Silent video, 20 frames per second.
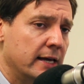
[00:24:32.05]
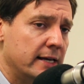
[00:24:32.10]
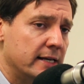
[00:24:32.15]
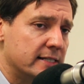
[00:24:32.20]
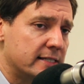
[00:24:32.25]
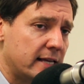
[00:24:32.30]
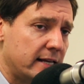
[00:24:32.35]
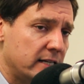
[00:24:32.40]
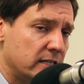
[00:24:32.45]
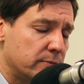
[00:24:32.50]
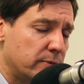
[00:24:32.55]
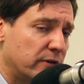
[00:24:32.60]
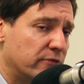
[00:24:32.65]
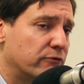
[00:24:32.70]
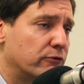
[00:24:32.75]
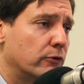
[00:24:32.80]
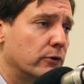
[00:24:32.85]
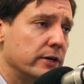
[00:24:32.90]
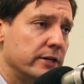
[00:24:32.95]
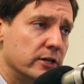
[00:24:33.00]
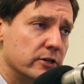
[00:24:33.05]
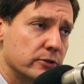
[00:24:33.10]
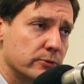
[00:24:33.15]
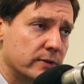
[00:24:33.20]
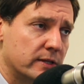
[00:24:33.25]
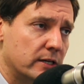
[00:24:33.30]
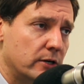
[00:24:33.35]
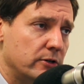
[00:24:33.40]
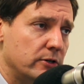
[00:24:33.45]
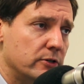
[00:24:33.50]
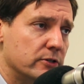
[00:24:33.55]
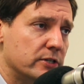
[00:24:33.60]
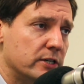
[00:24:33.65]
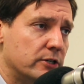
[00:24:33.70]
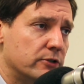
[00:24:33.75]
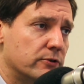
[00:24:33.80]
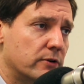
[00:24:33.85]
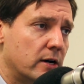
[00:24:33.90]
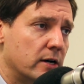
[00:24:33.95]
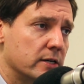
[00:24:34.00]
He said he's been 4 years without
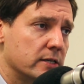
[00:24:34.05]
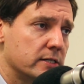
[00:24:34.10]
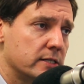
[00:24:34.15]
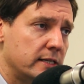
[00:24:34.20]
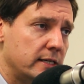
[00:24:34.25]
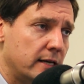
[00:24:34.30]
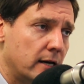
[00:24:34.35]
using drugs.